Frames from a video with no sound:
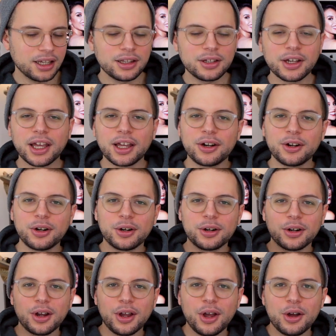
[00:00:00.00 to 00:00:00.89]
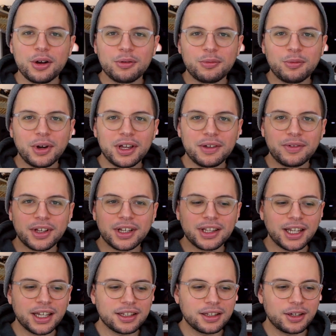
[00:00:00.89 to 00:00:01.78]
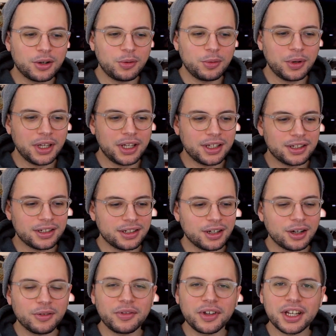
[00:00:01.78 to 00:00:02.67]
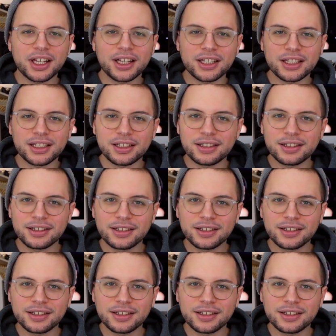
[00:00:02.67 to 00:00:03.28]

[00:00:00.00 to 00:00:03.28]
Look at her waving like the Queen of England.